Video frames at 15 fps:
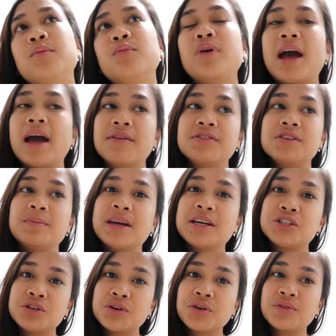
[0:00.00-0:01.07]
We have to make
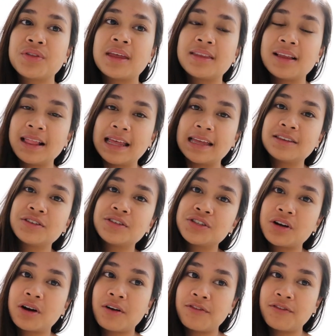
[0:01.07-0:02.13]
sure that the
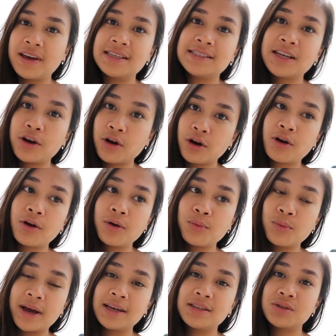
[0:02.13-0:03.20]
letters are facing her
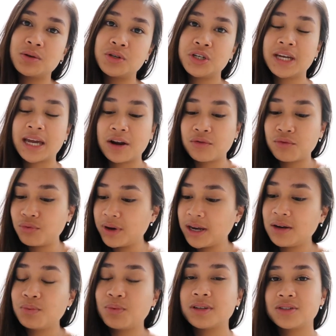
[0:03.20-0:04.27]
way so she can
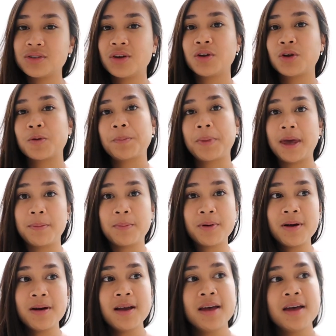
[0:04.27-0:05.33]
read what's on your
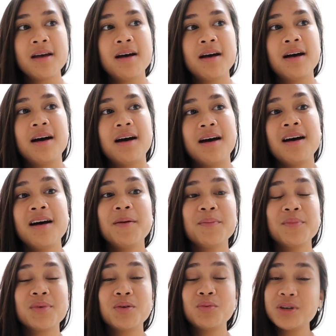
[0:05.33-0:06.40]
paper,
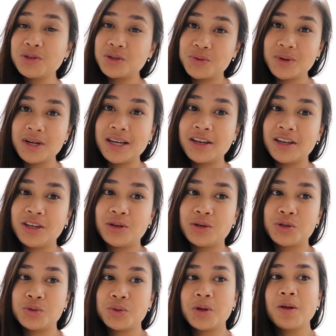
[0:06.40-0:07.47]
which was really
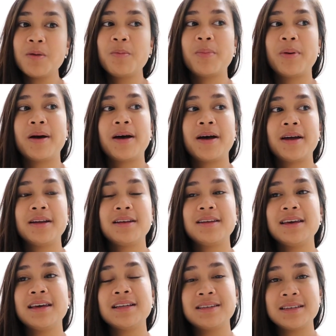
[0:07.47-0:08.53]
unusual, but
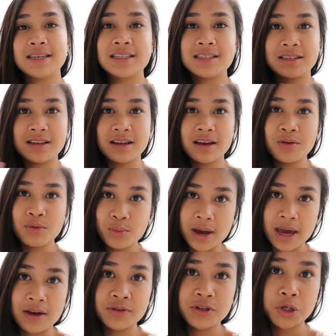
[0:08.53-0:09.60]
it is a
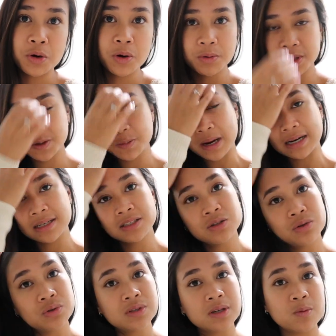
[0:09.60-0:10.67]
way of showing respect
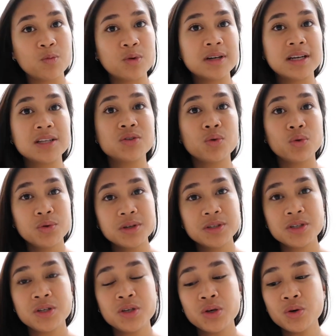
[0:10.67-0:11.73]
to someone that's older
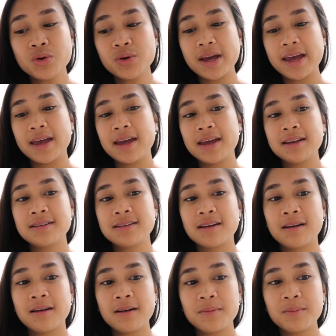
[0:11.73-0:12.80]
than you, and
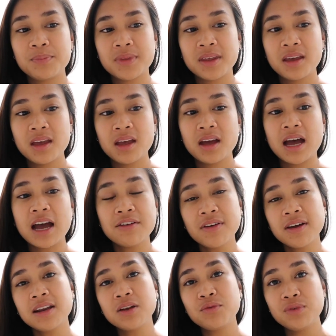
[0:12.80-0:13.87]
I
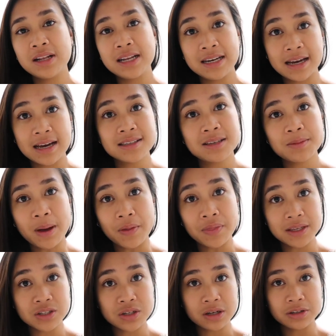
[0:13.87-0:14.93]
find that really nice about
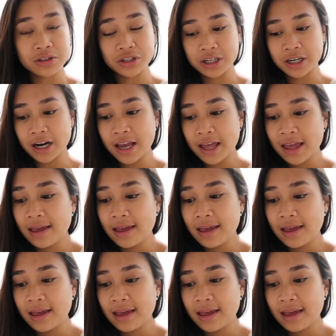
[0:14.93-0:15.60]
this culture.